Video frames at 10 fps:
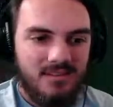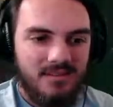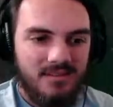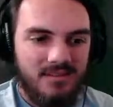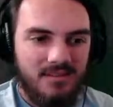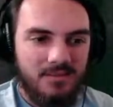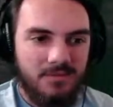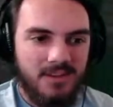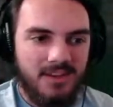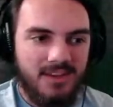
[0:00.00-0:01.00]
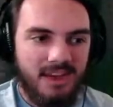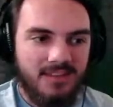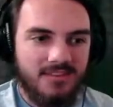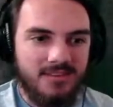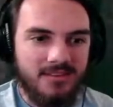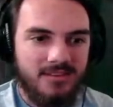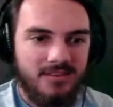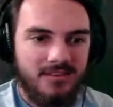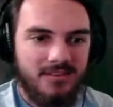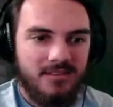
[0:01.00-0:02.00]
Luckily we got cats here.
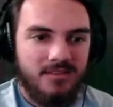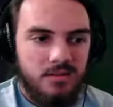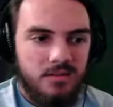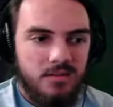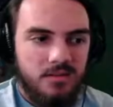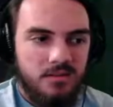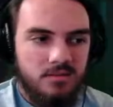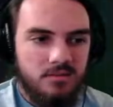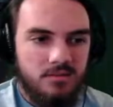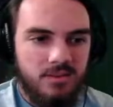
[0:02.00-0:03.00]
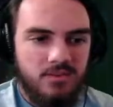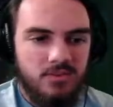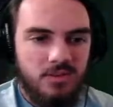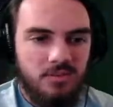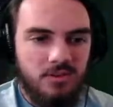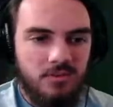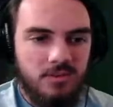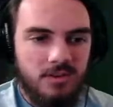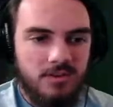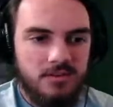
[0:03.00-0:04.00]
So eventually I'm gonna
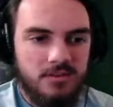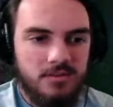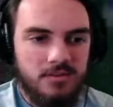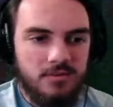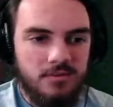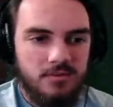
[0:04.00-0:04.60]
want to